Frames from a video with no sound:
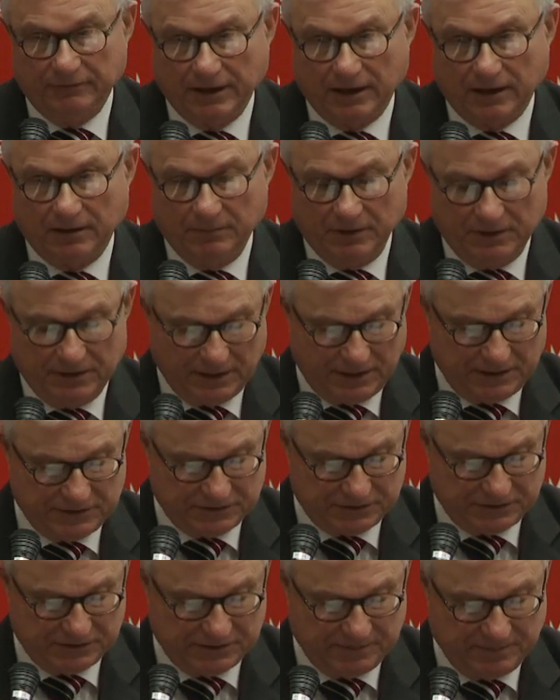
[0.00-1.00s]

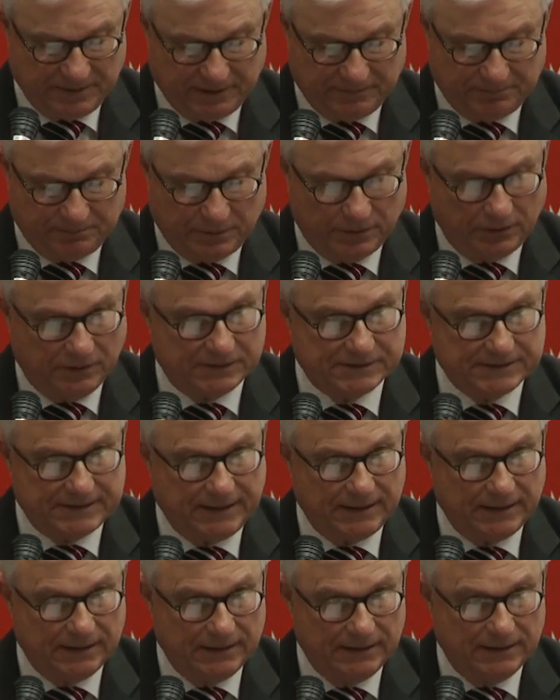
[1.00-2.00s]
recommendations about
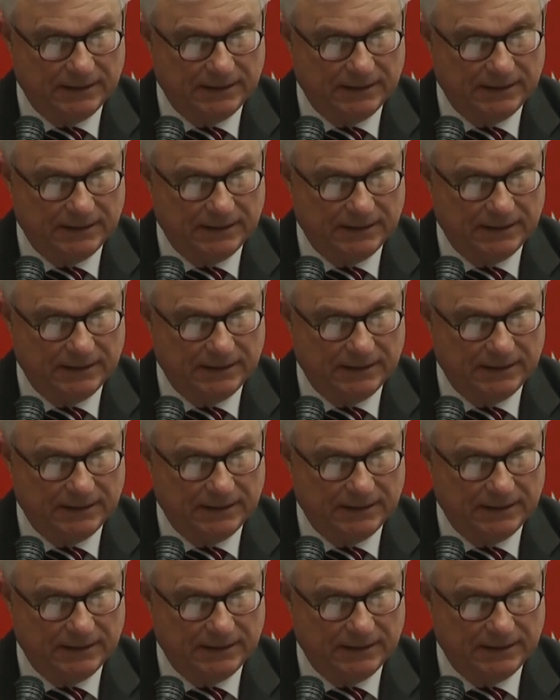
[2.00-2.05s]
policy,